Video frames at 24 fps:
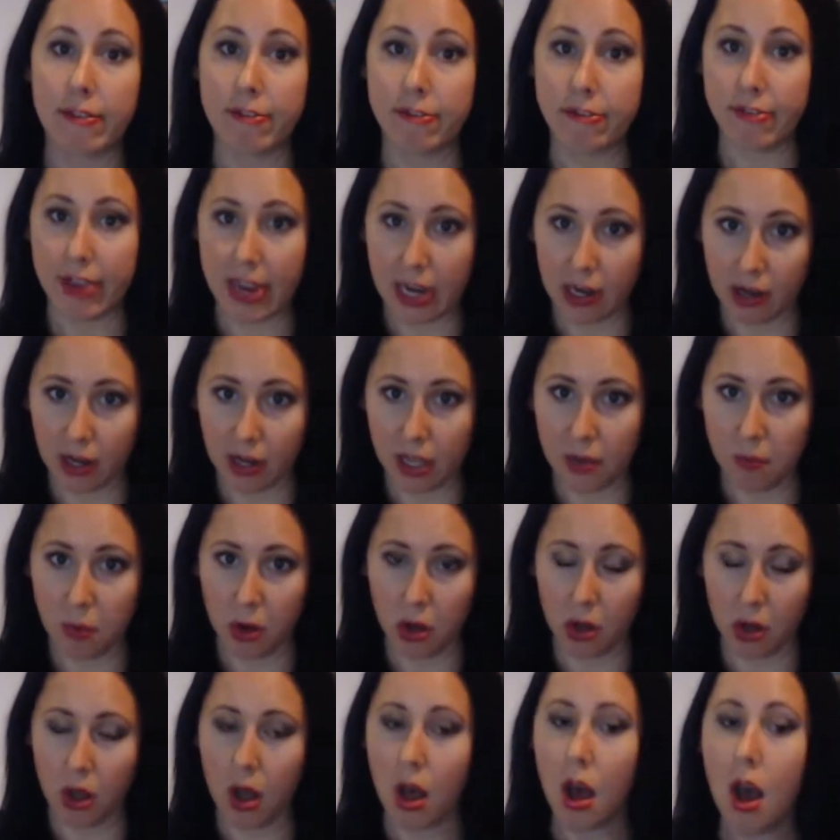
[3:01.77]

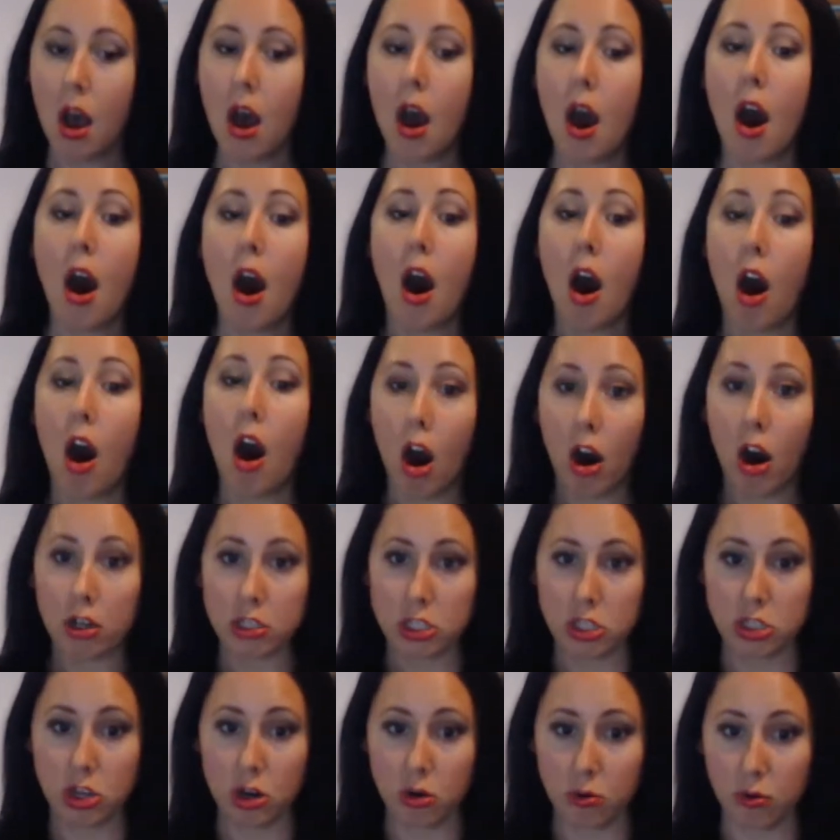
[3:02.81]
variable
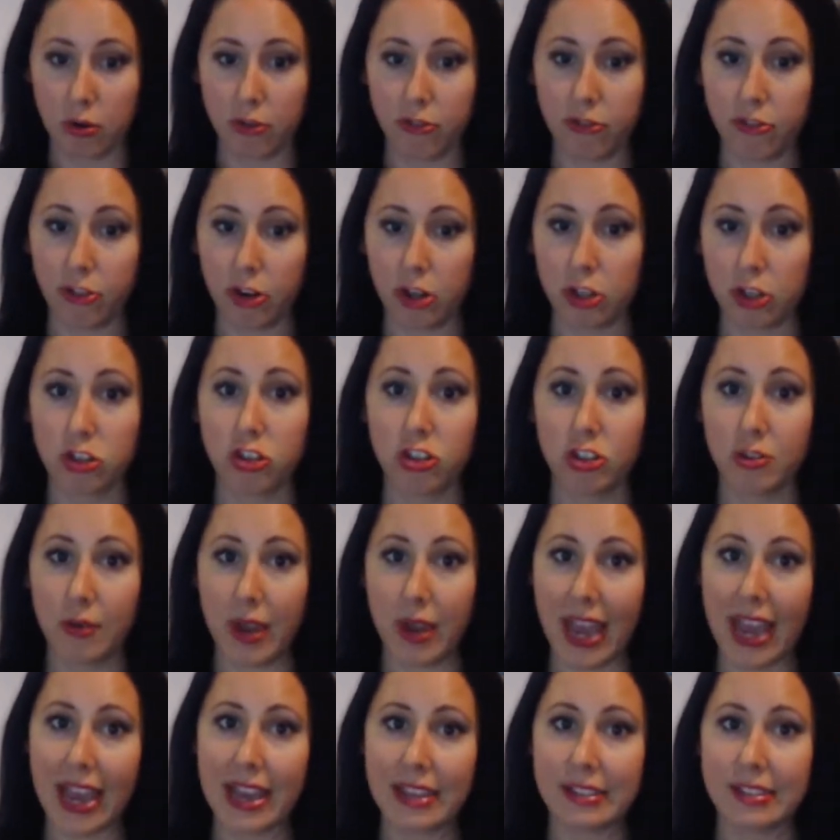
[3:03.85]
also referred to
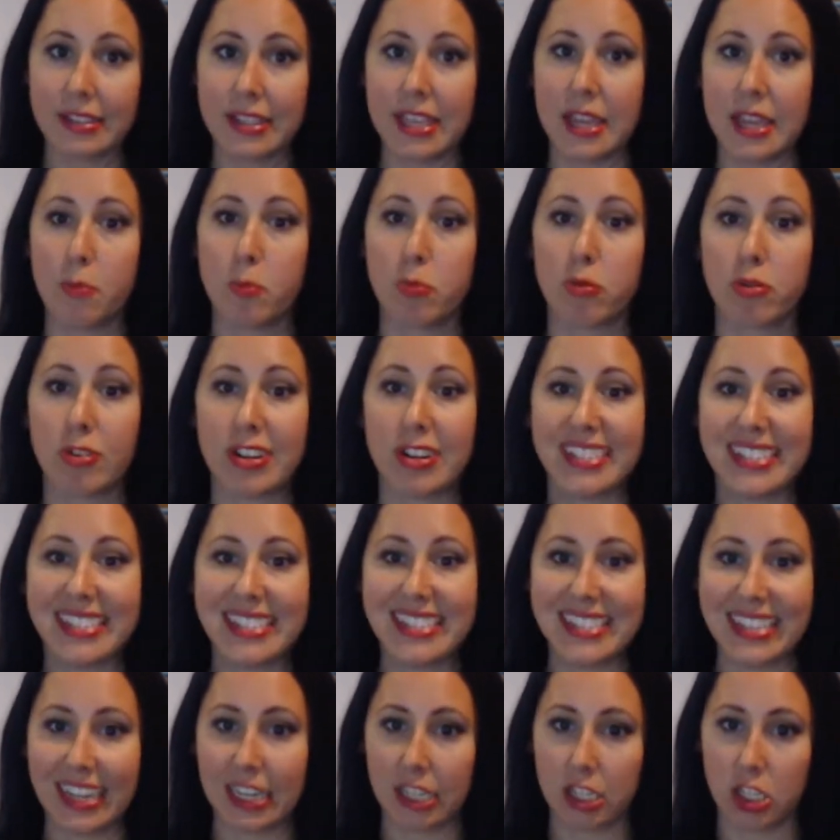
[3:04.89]
as the
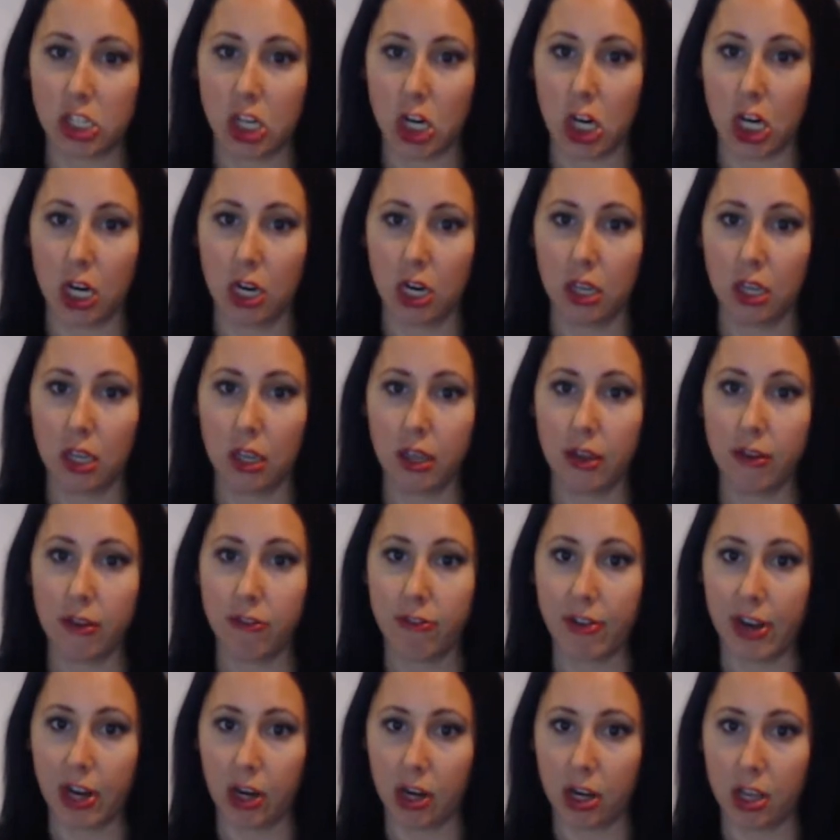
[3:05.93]
predictor
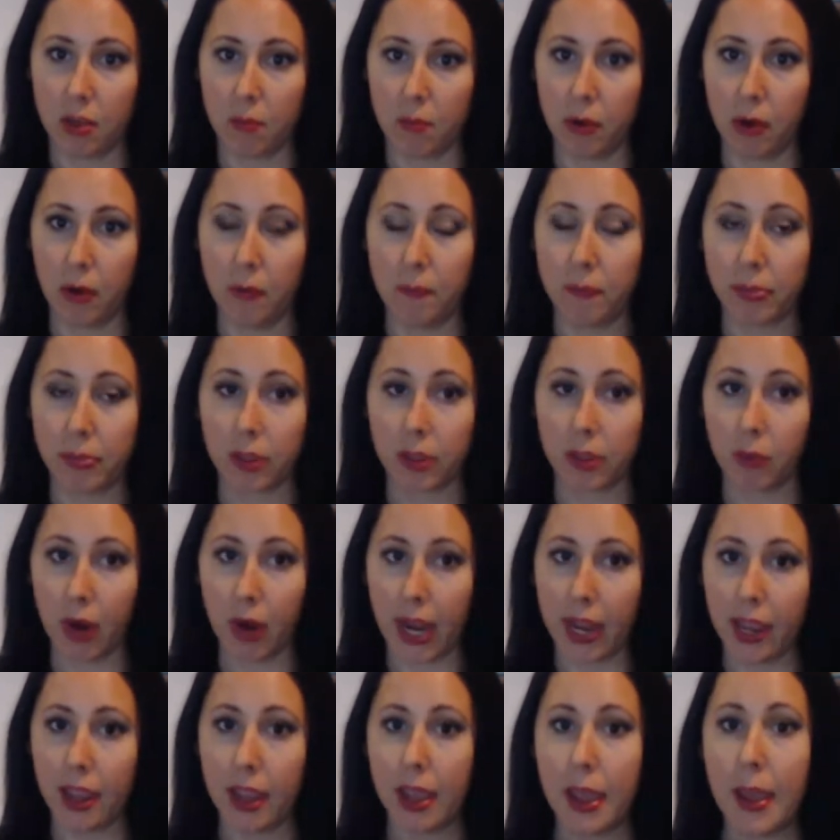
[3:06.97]
variable,
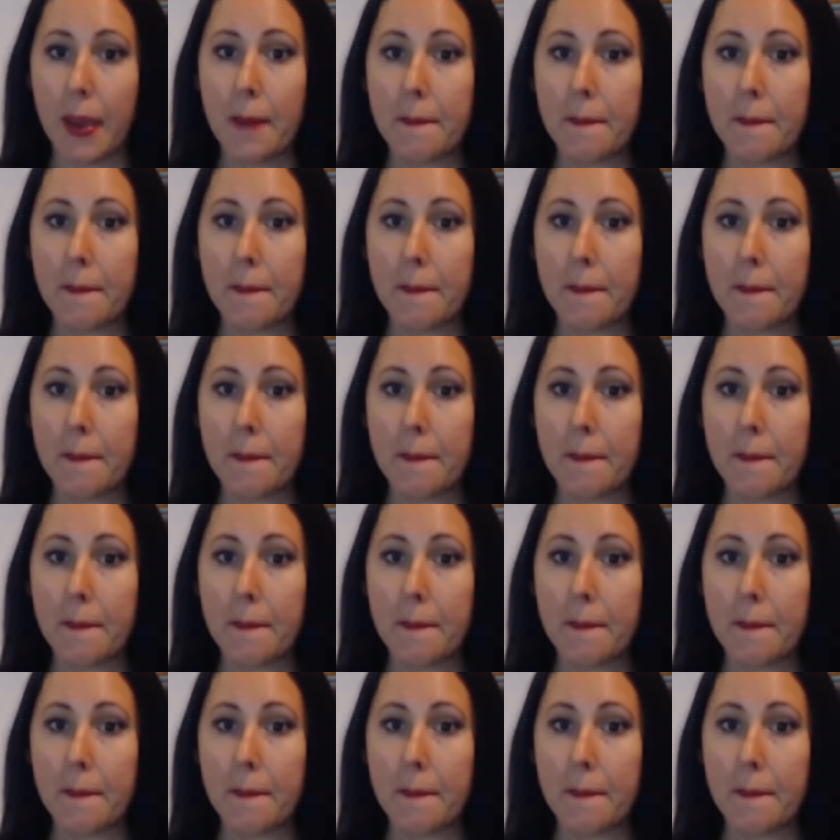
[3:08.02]
right?